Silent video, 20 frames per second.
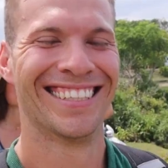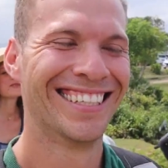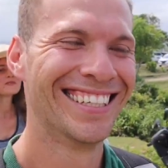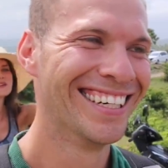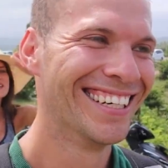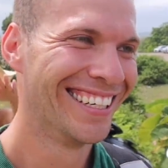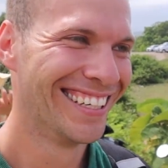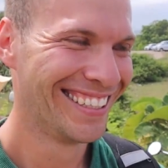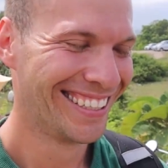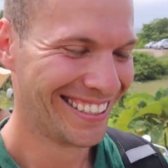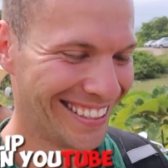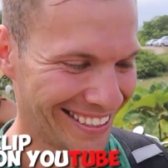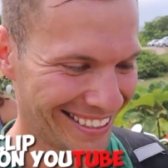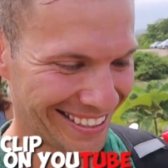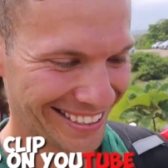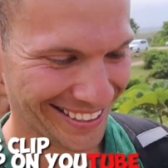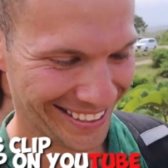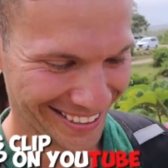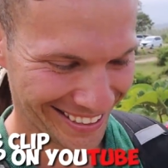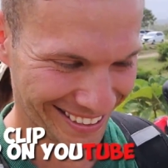So we can cut
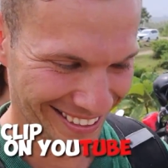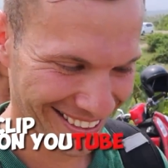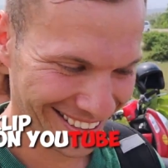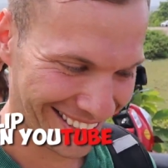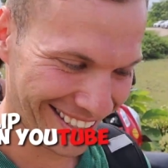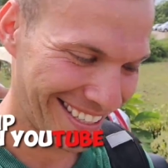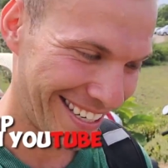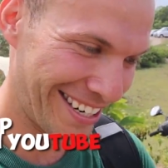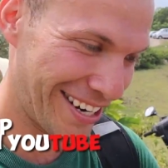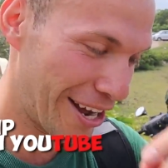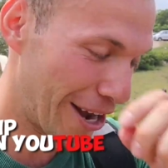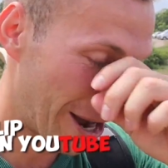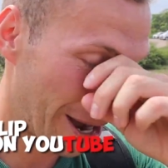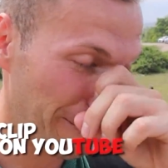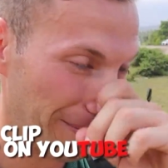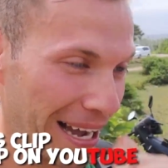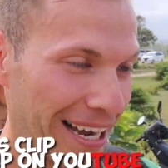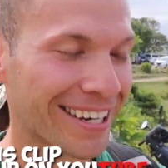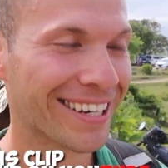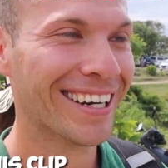the other part. No,
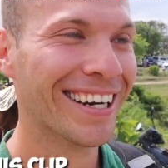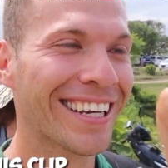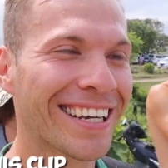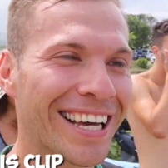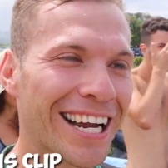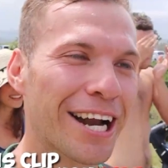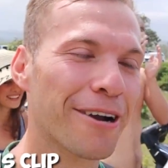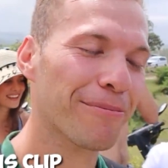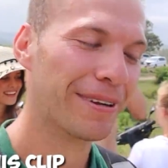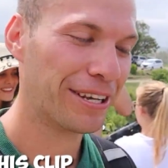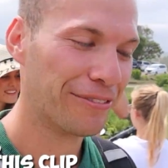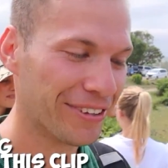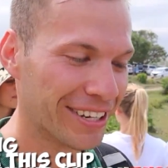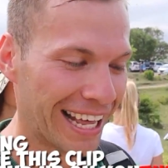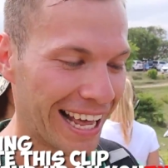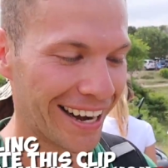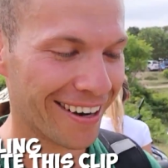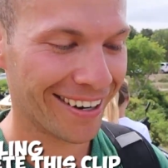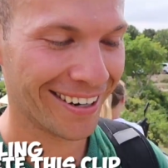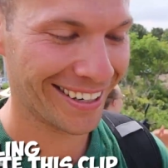I'm not cutting it. I'm leaving
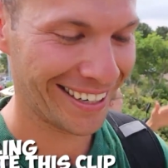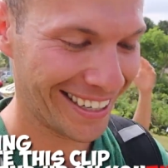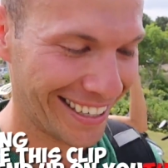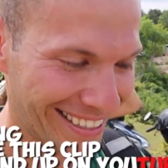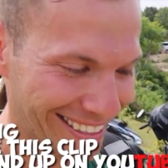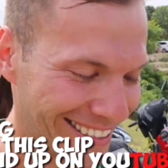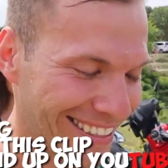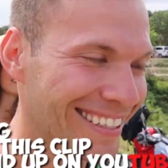that on there.